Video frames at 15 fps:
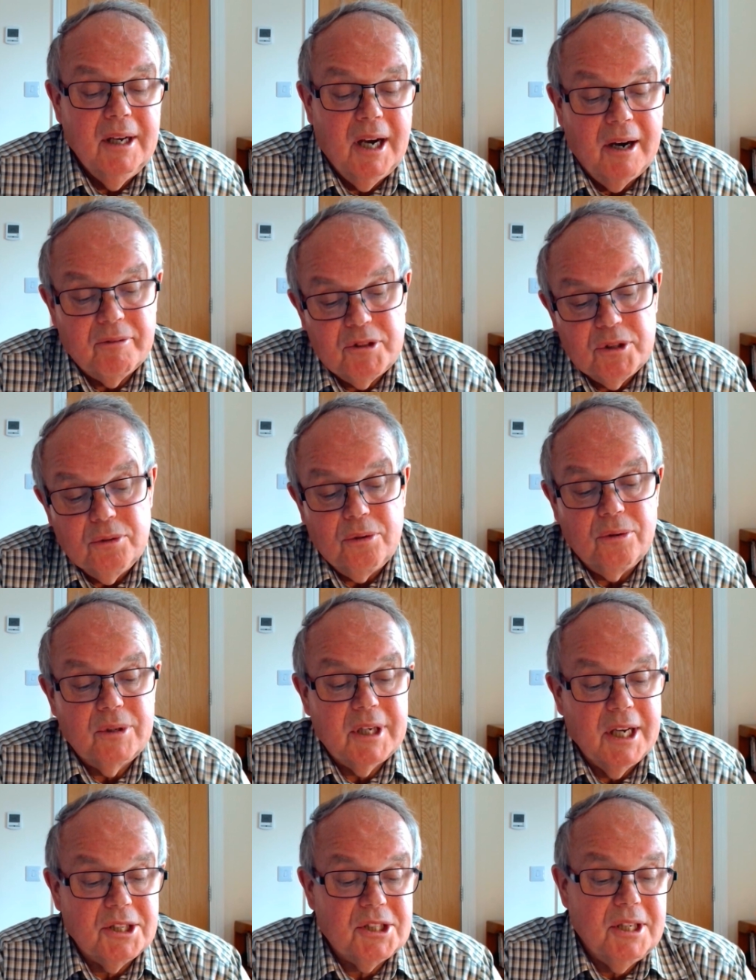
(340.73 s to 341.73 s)
After all,
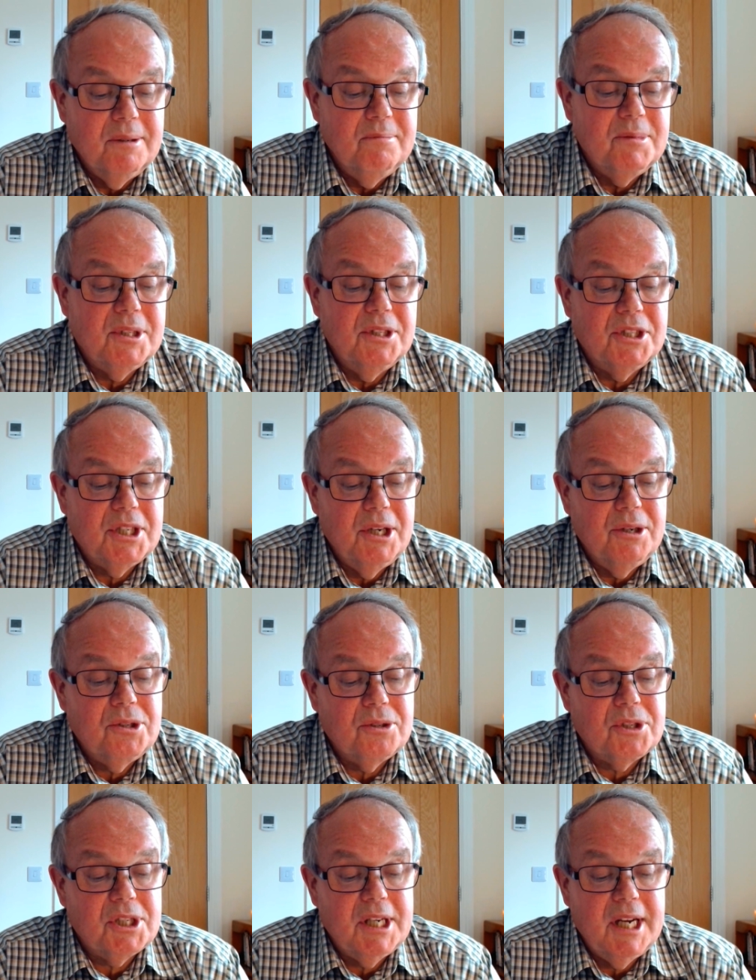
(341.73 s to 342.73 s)
customs and
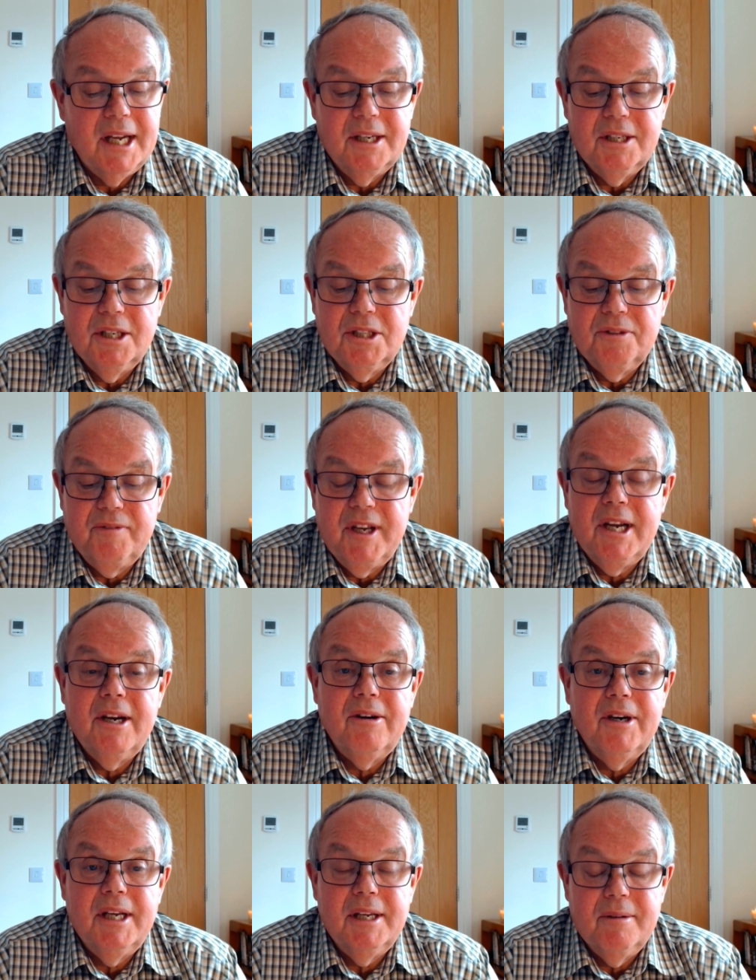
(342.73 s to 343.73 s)
social standards
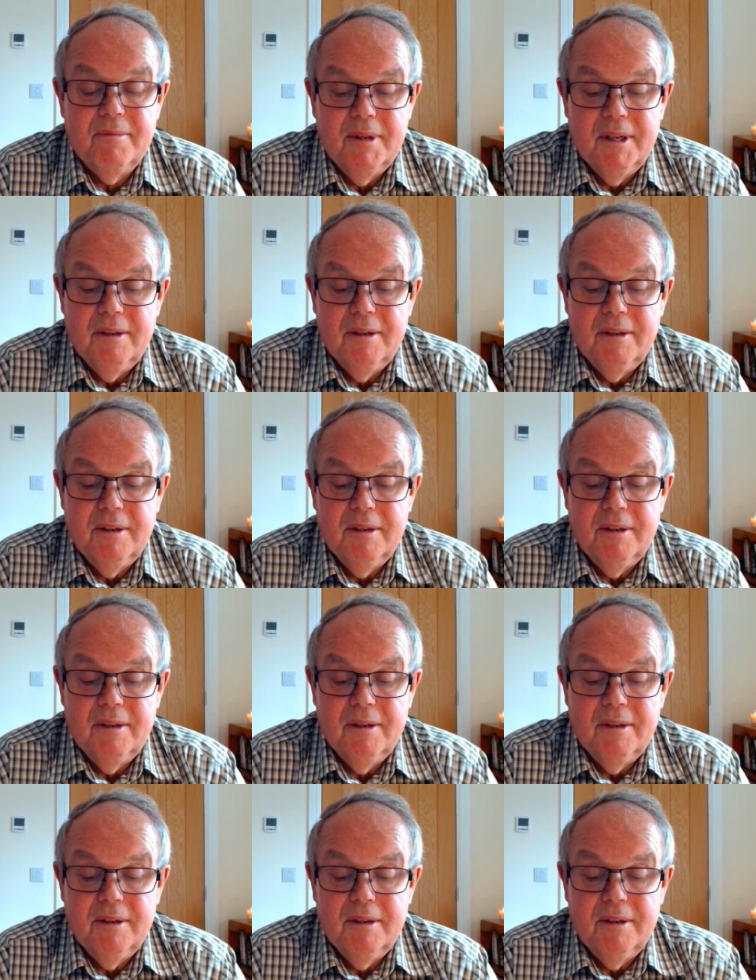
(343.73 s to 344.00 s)
vary